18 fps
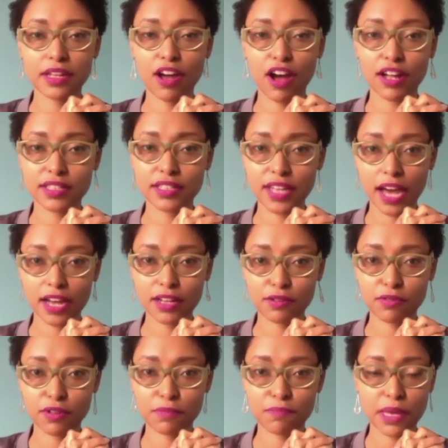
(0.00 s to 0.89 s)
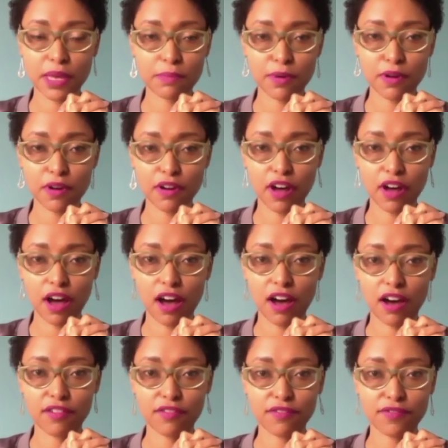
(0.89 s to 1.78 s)
contact with people
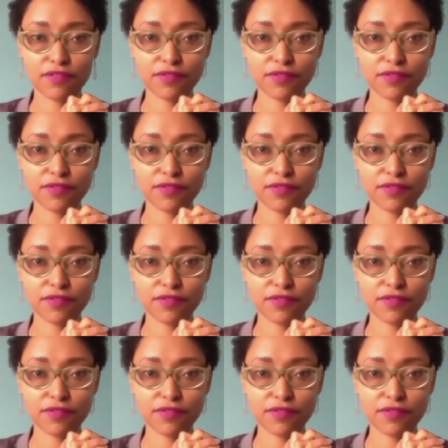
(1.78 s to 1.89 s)
of